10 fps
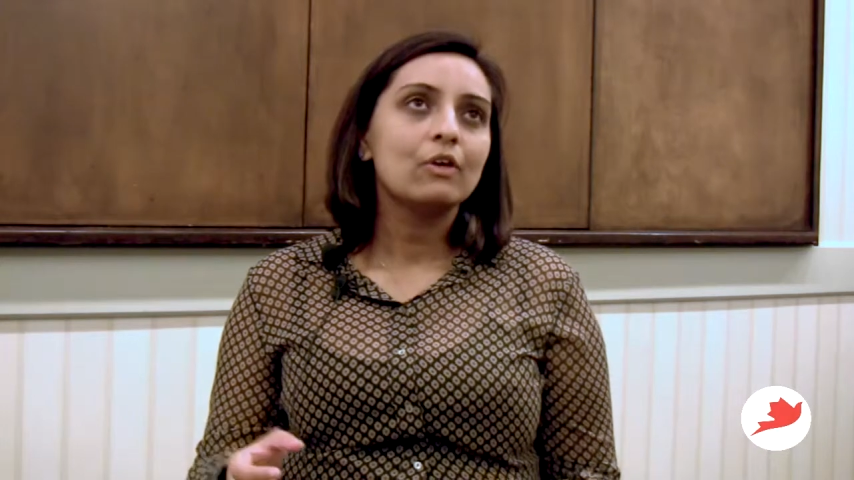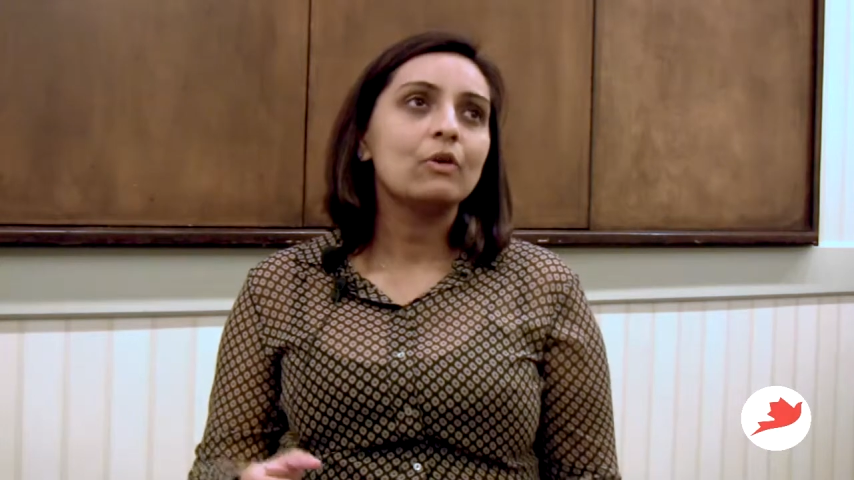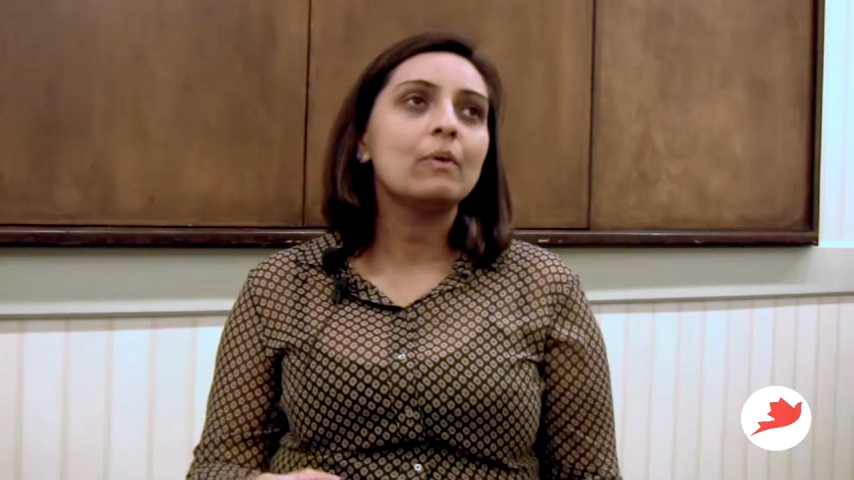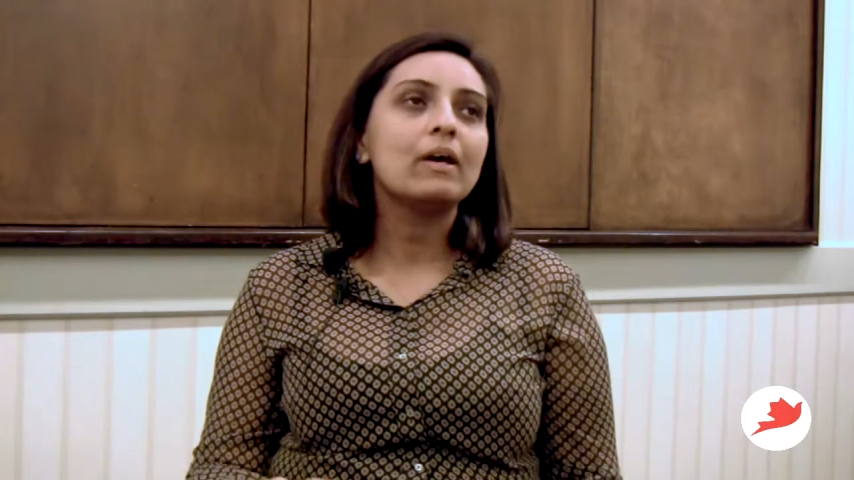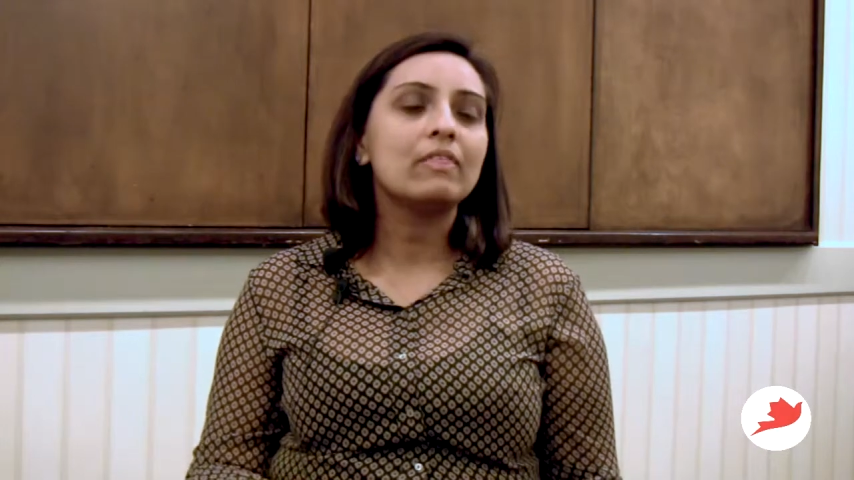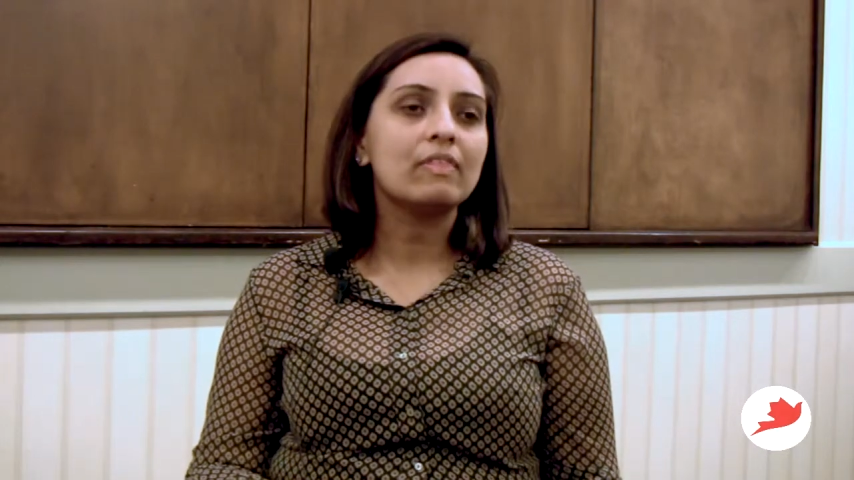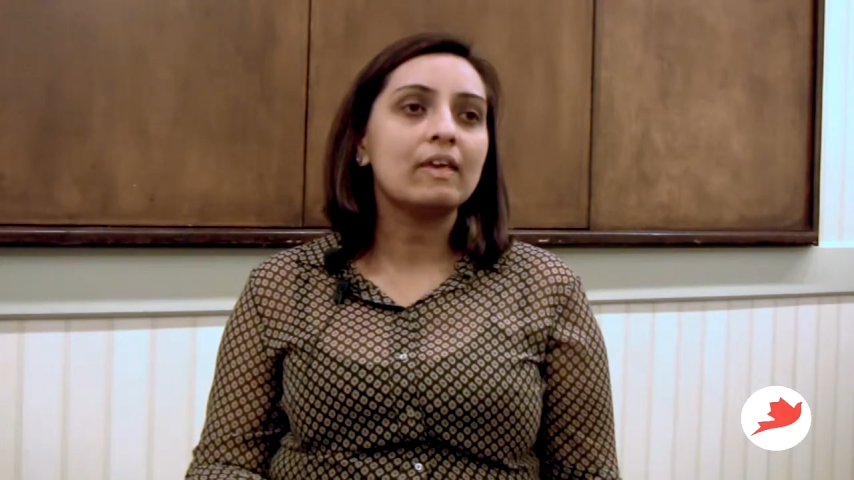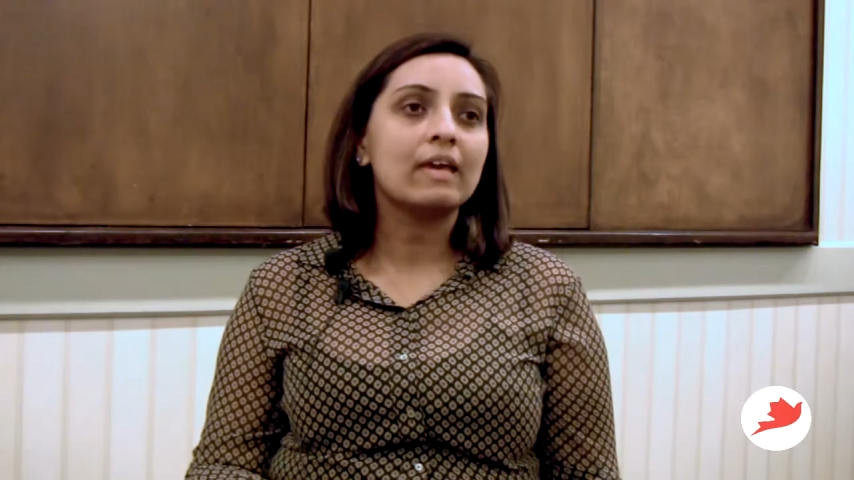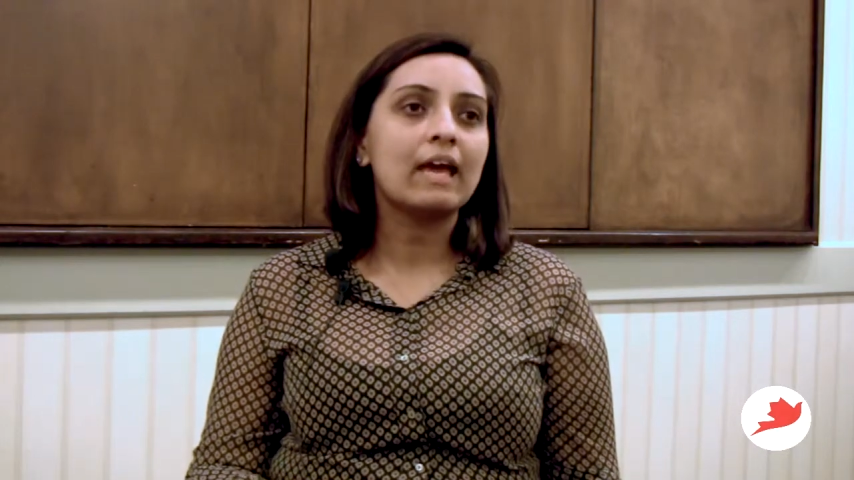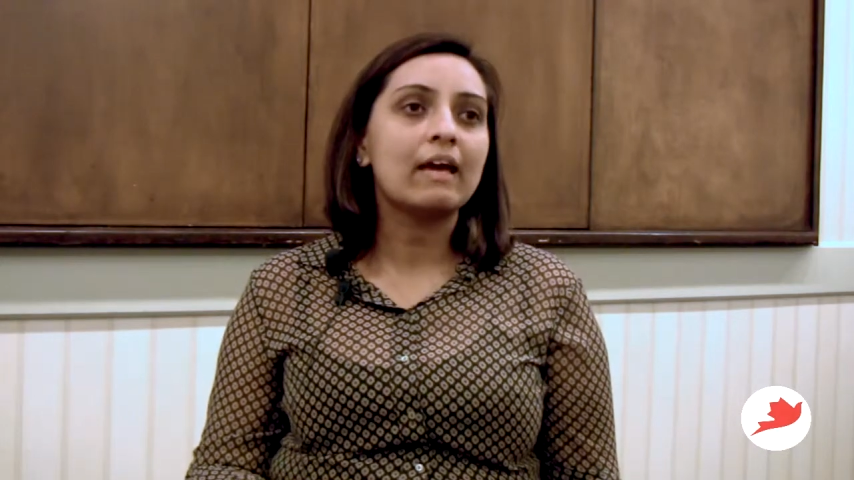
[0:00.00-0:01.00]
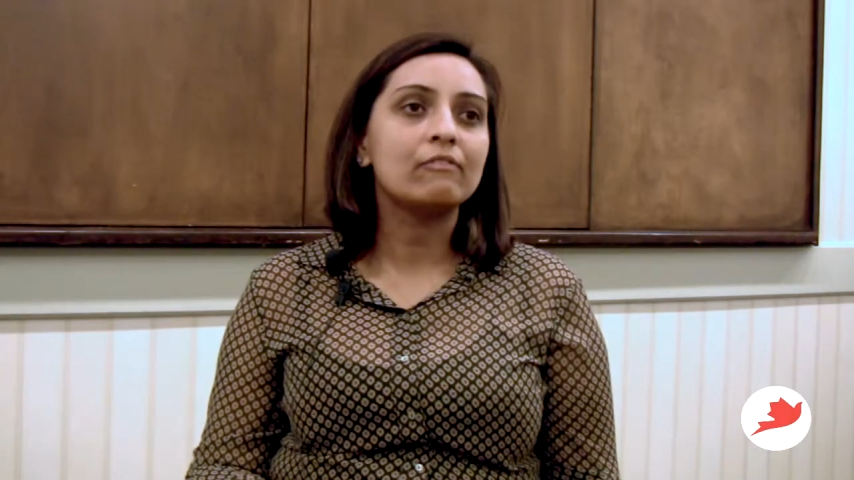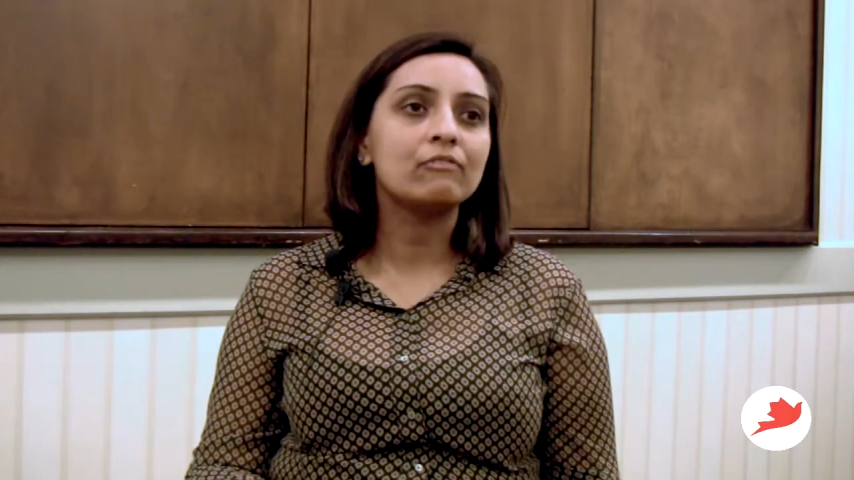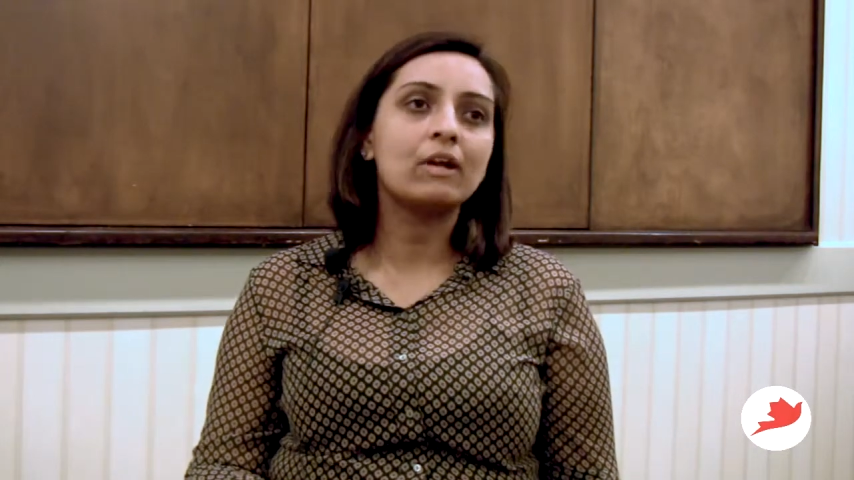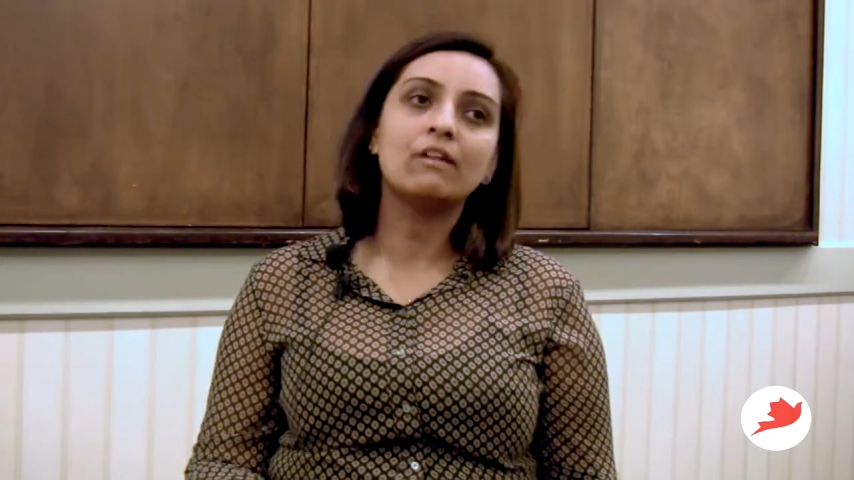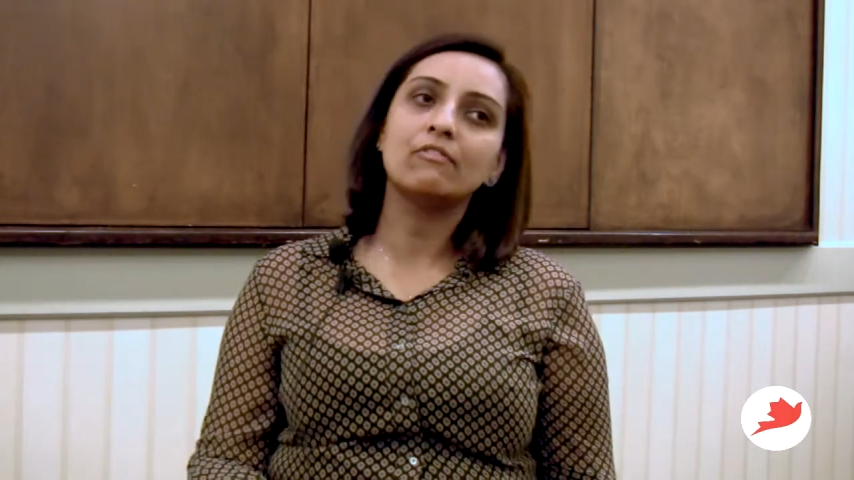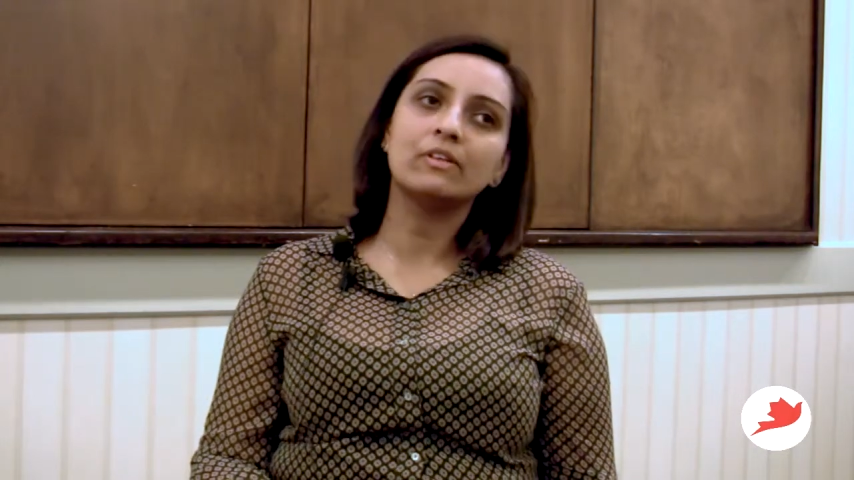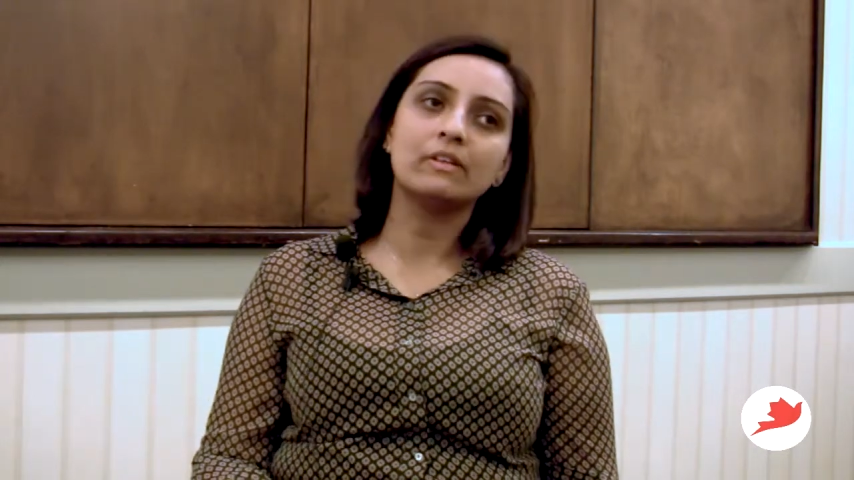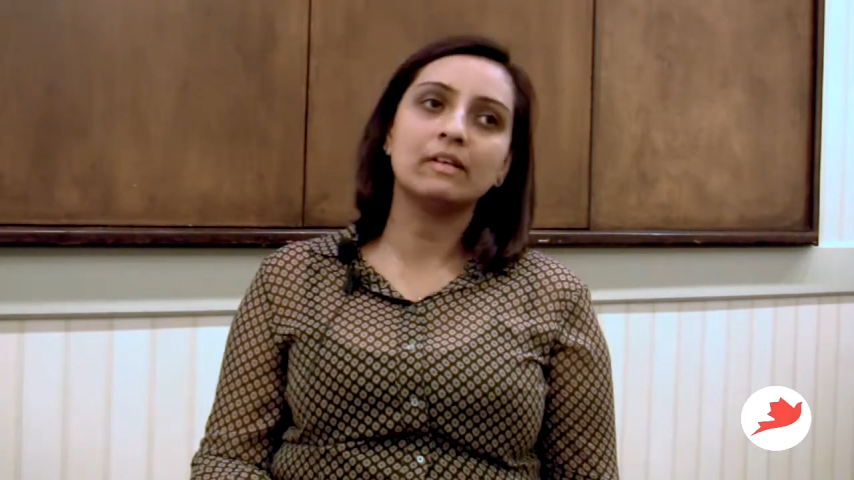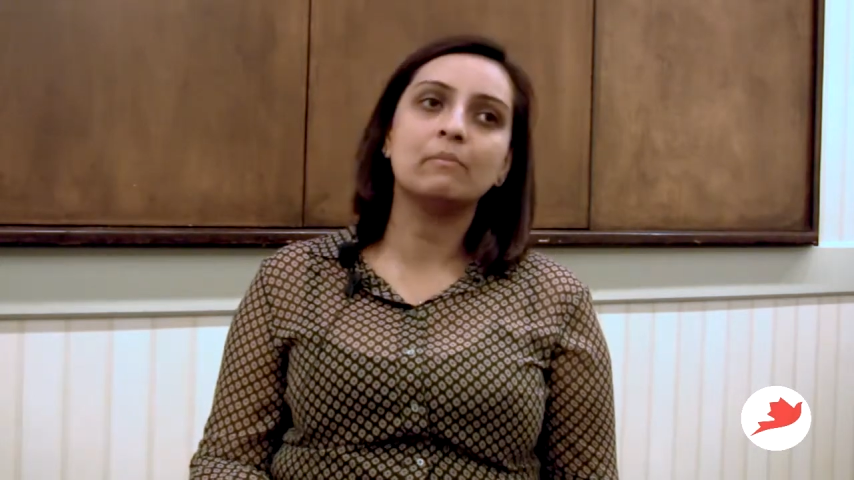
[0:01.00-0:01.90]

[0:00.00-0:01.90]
who I think have relevant